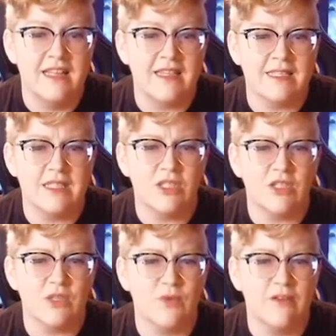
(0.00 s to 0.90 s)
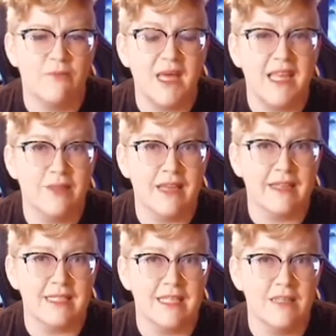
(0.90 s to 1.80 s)
this is just one of many
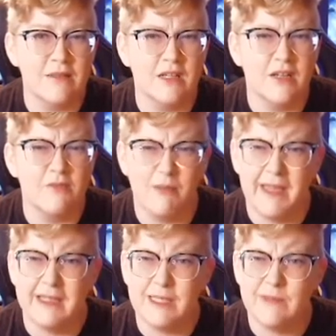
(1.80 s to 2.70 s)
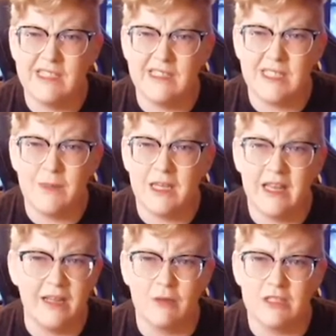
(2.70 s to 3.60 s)
things that makes me
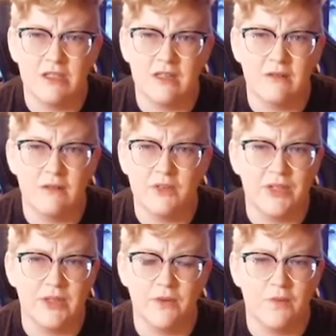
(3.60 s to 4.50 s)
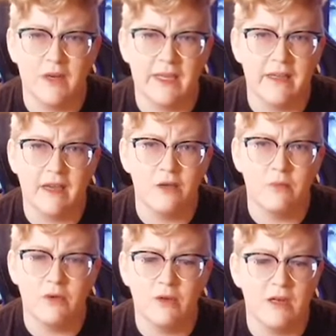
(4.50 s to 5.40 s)
intimidating, which I really don't fucking get,
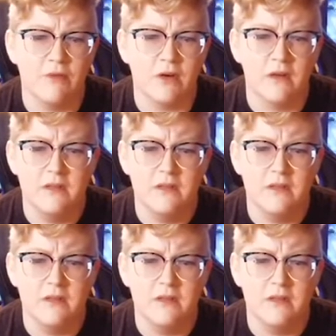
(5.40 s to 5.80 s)
but whatever.